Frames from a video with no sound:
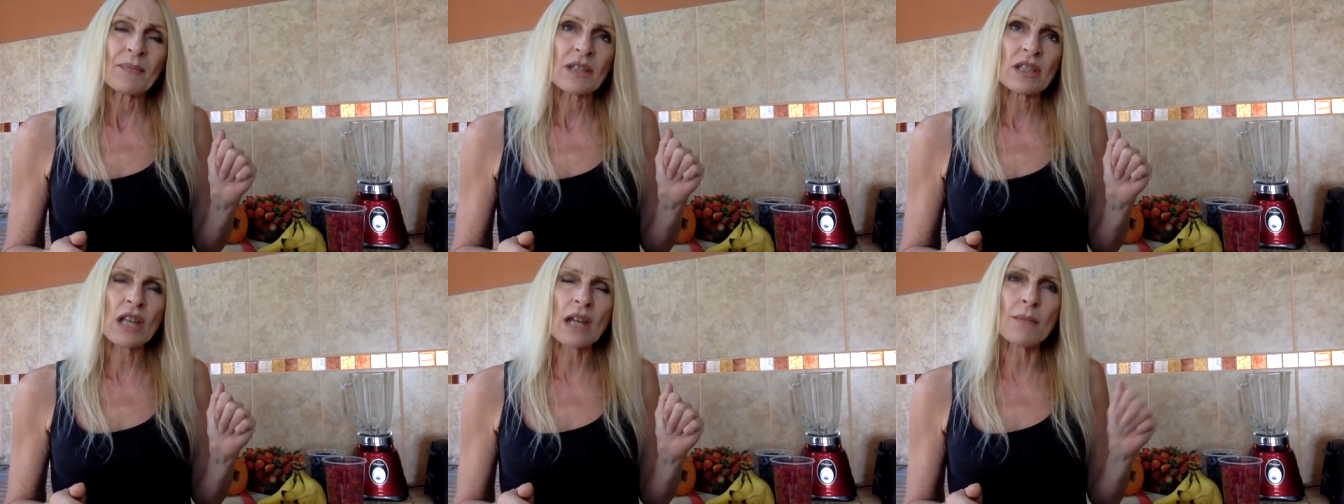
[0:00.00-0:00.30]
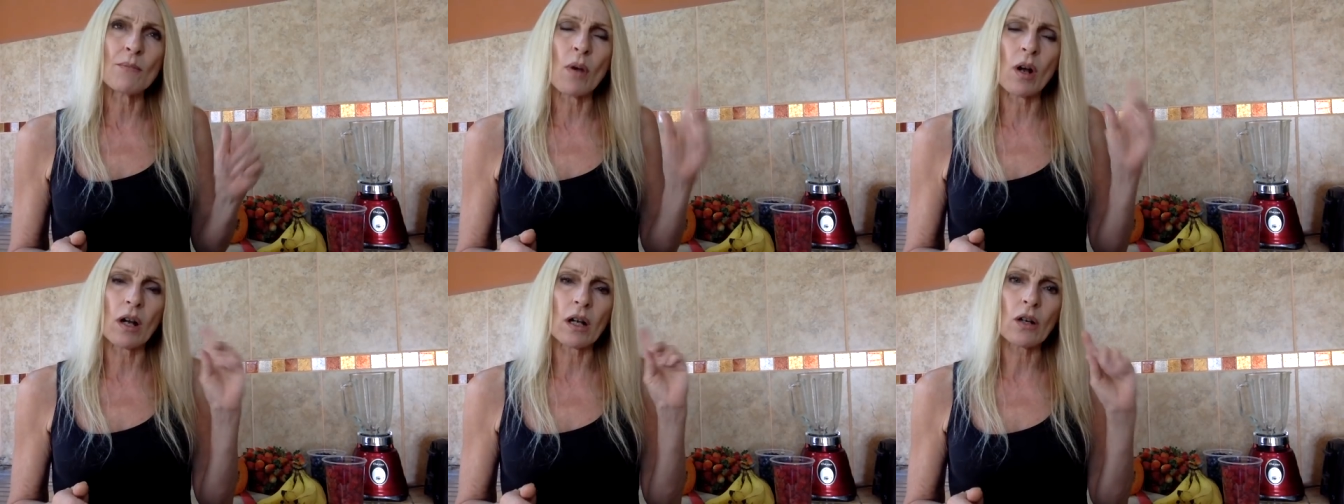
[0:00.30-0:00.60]

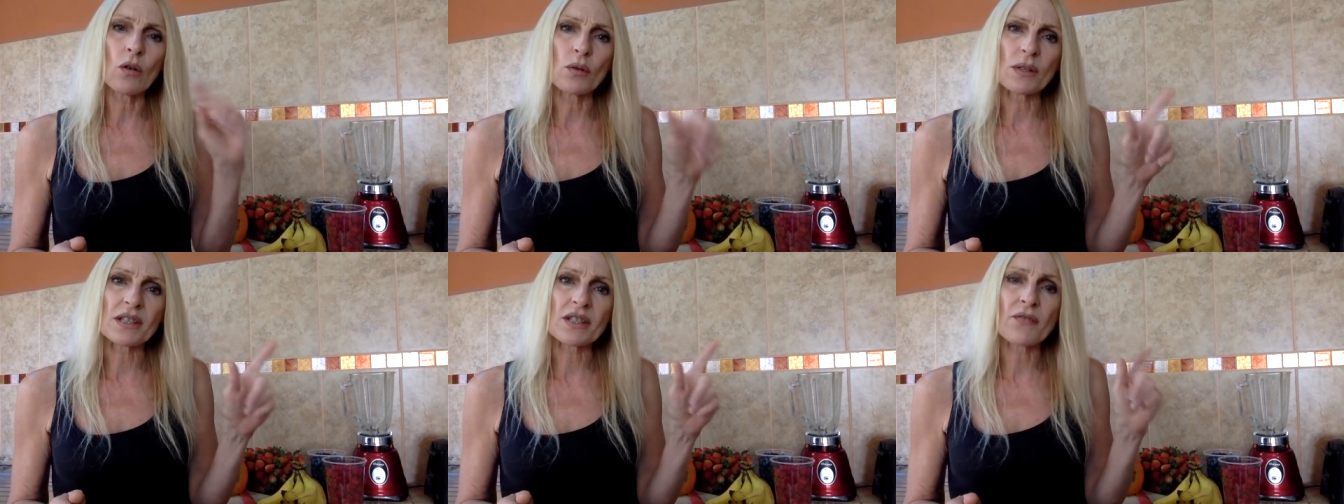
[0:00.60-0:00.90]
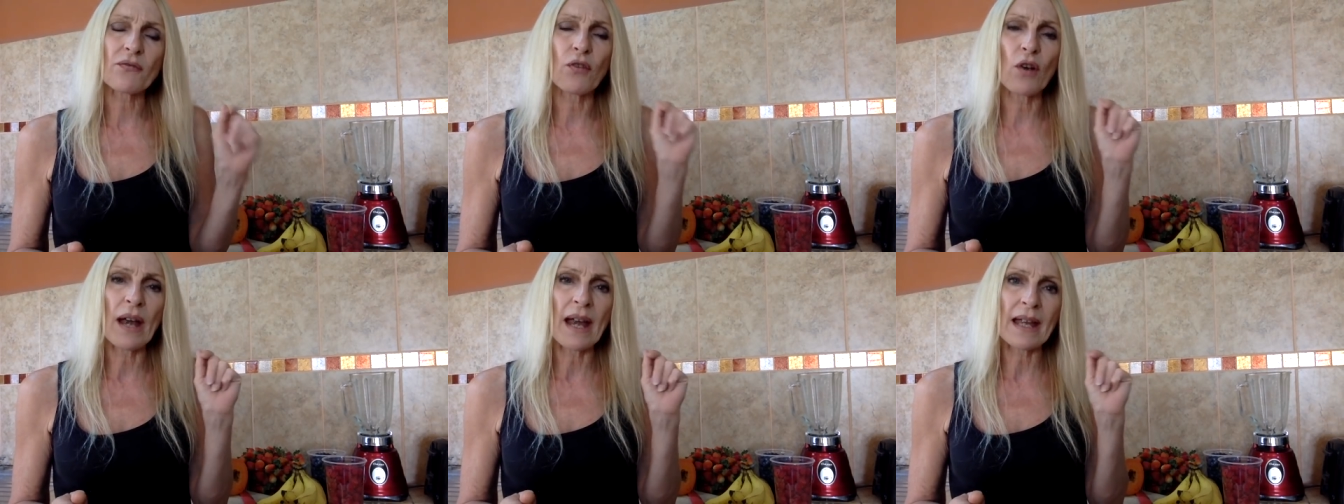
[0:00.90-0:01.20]
Denmark was
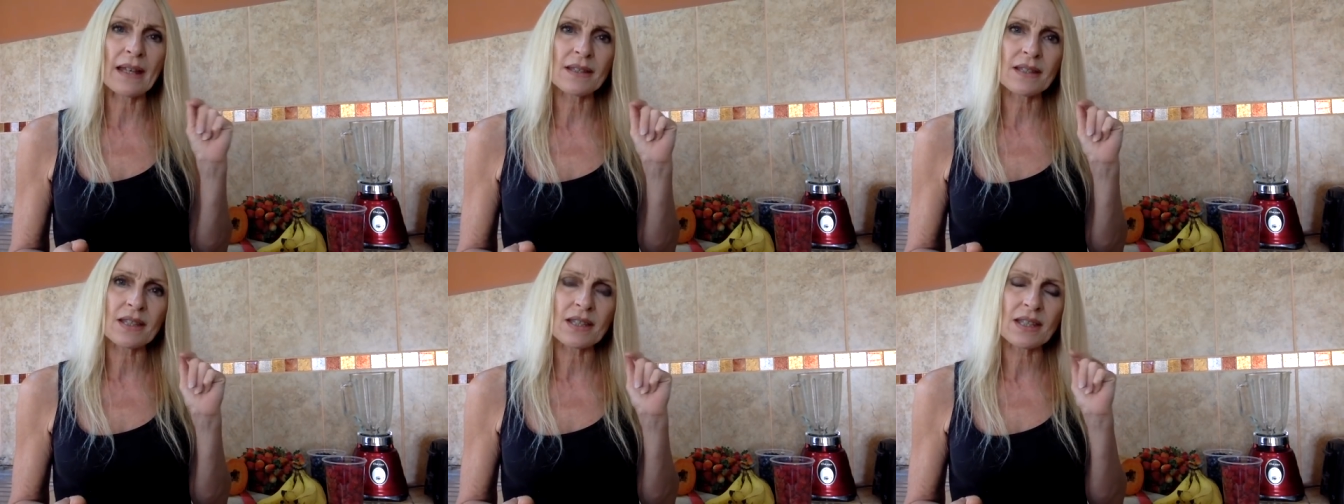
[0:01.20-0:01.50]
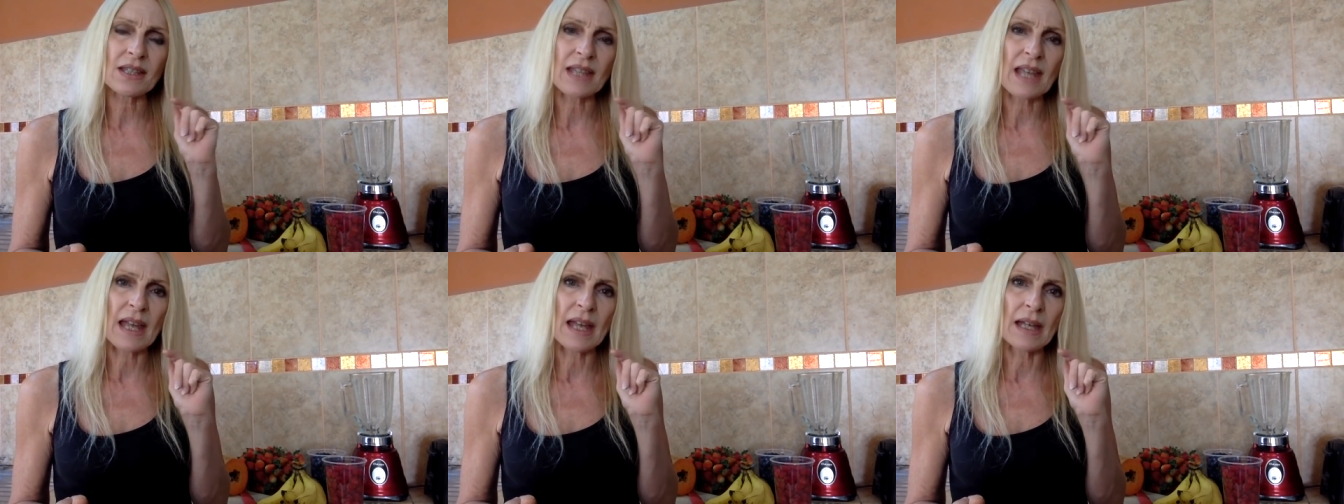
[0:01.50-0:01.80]

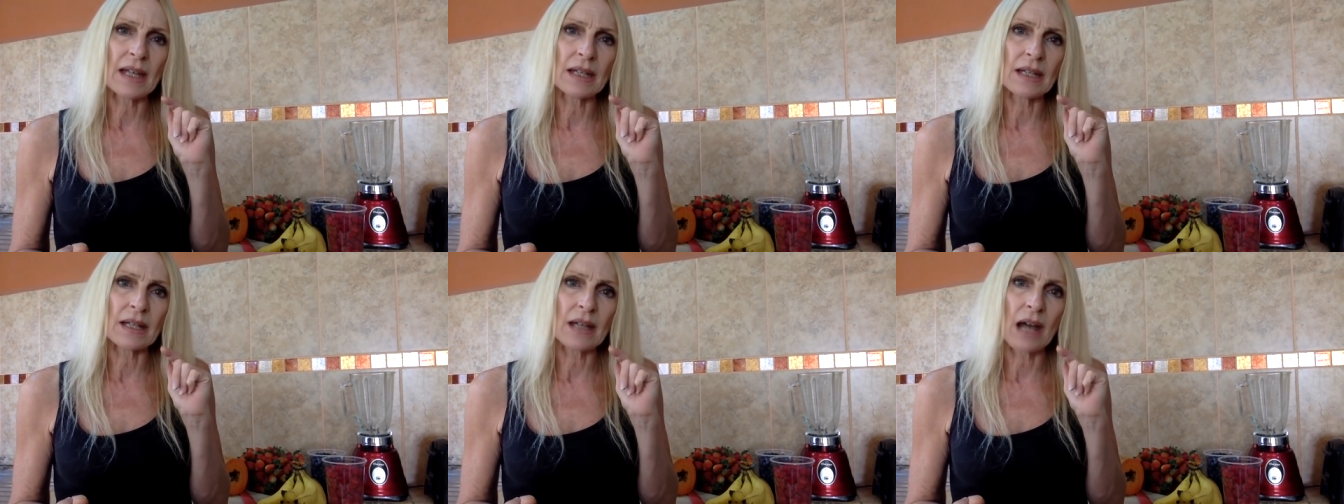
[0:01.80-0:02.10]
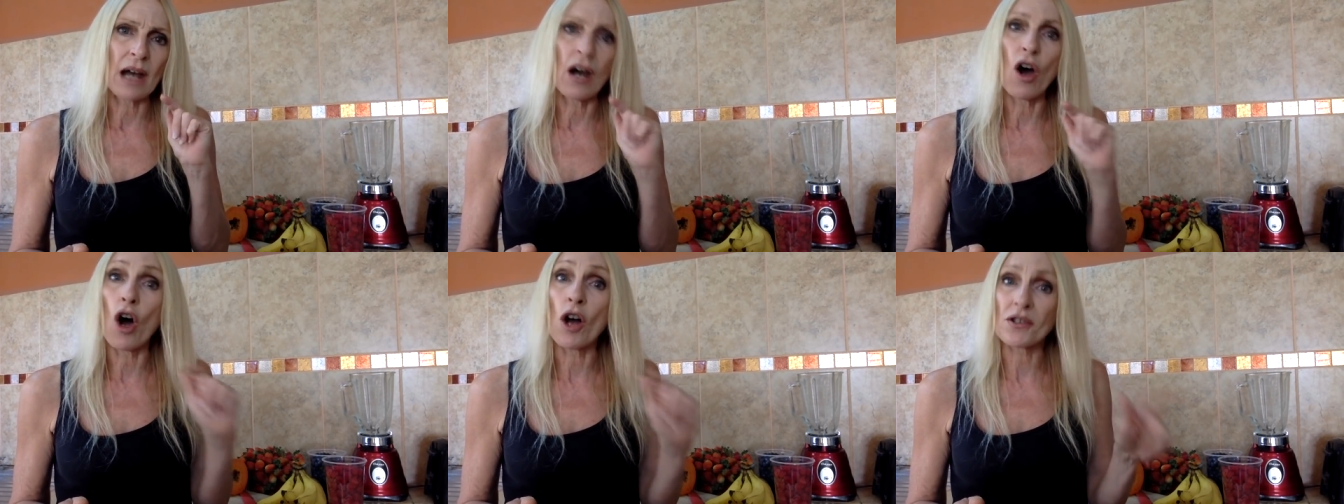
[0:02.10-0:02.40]
France, then
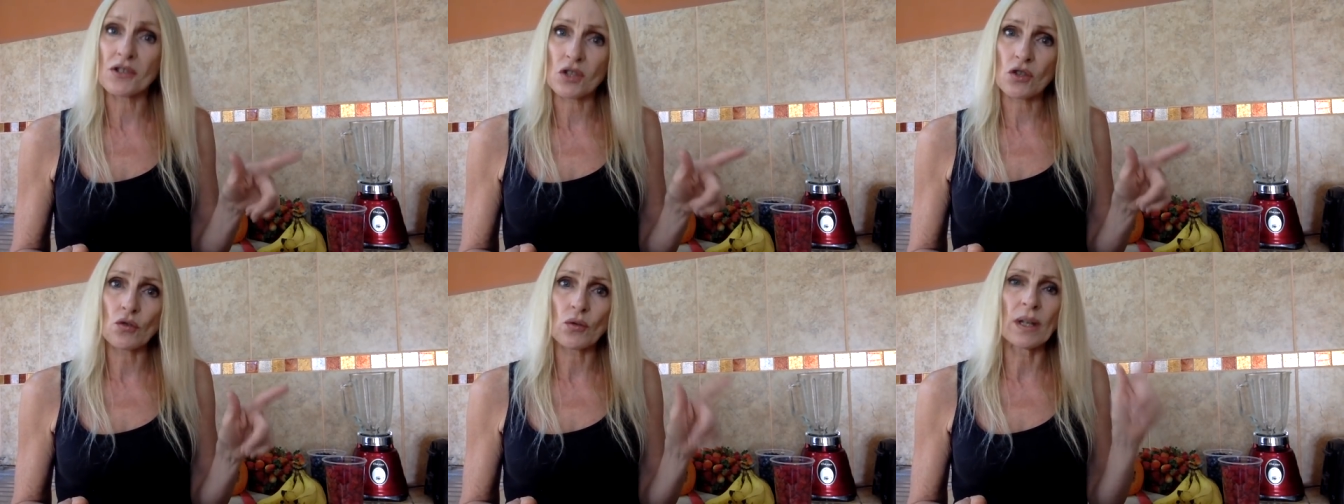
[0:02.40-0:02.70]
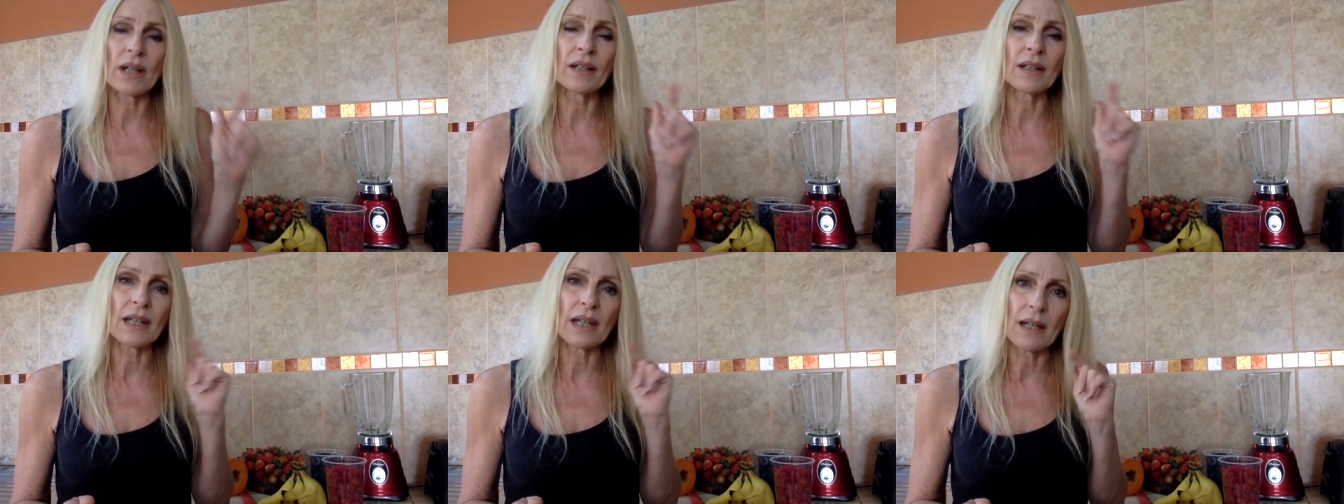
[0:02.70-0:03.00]
uh,
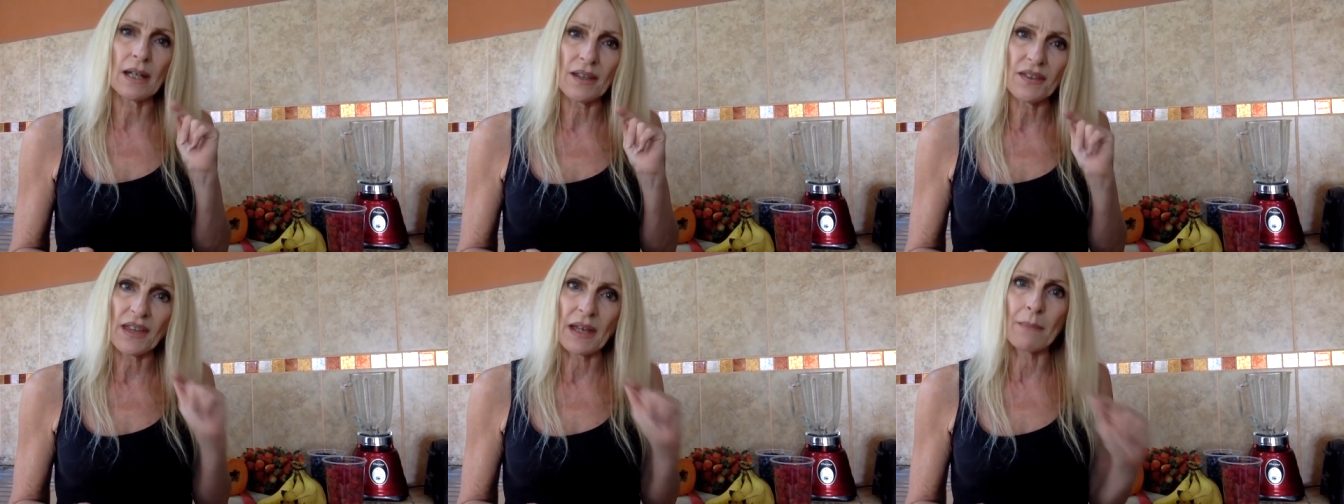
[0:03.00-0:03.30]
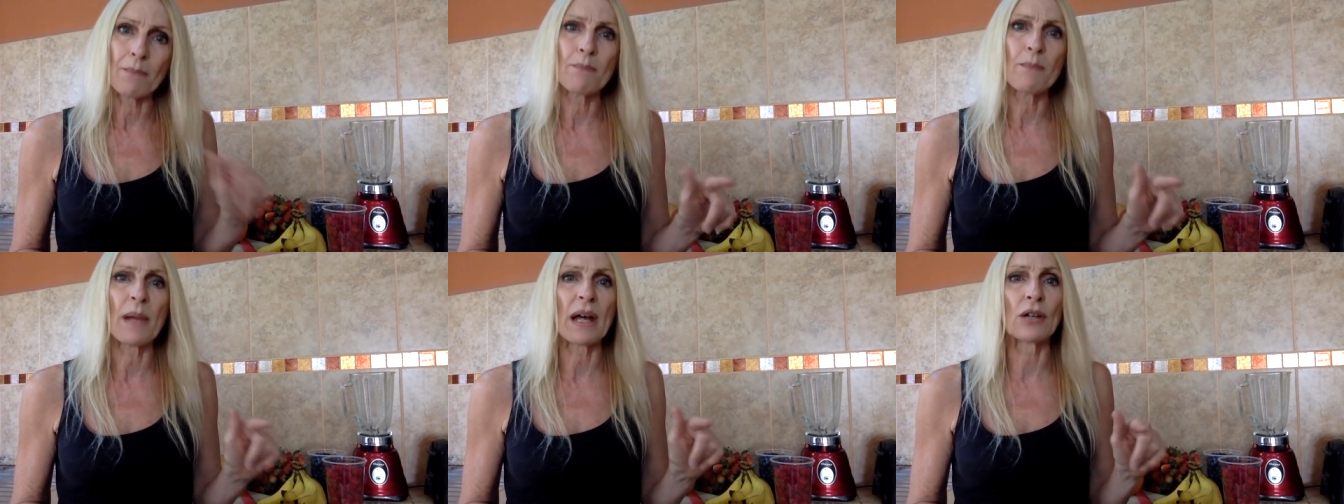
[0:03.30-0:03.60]
Australia,
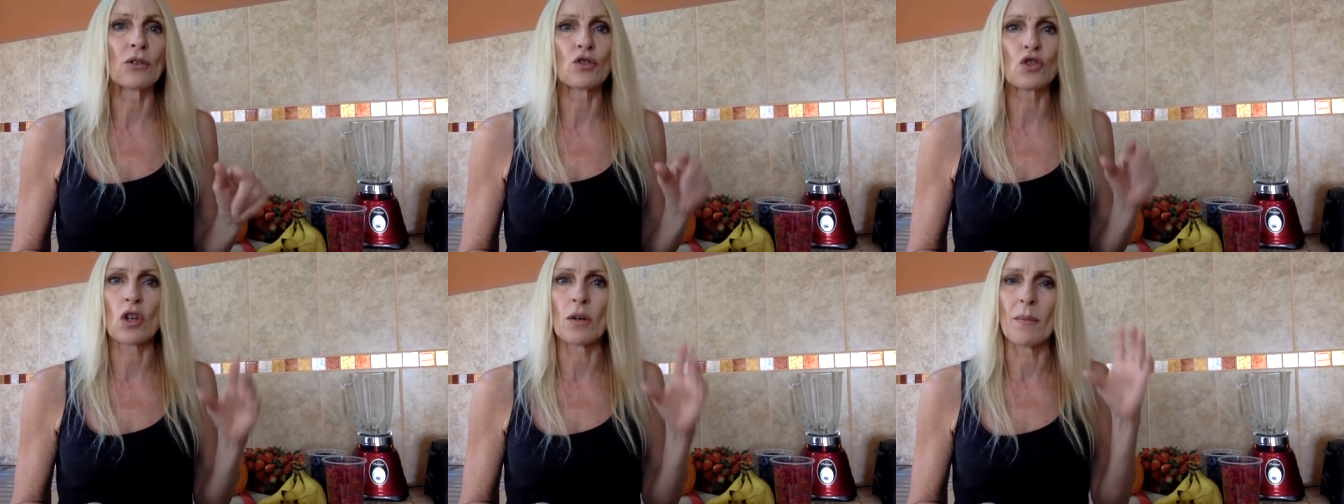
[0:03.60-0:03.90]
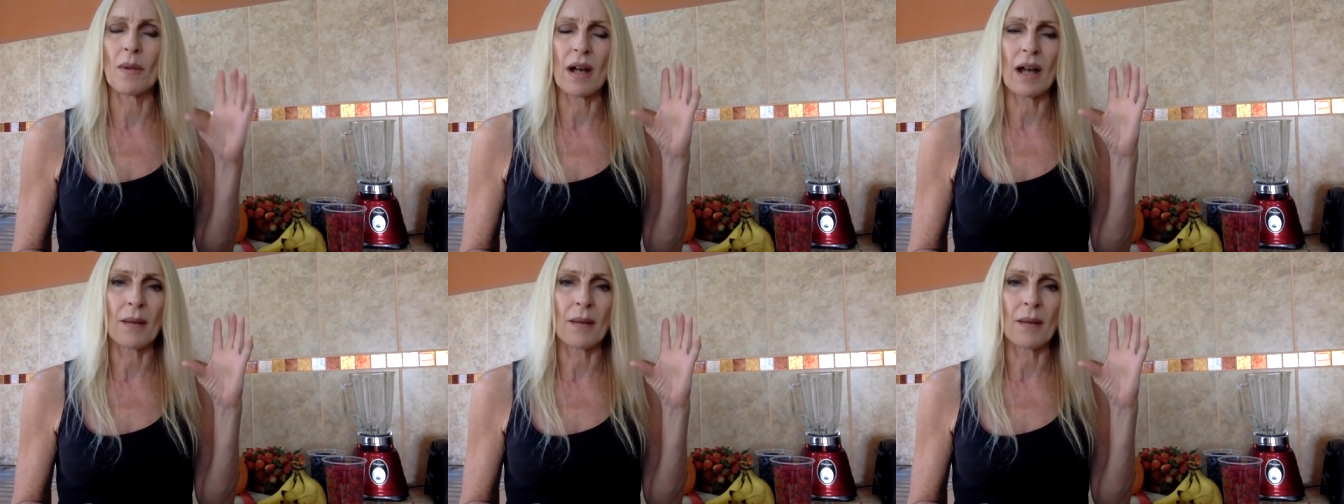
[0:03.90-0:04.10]
then Belgium.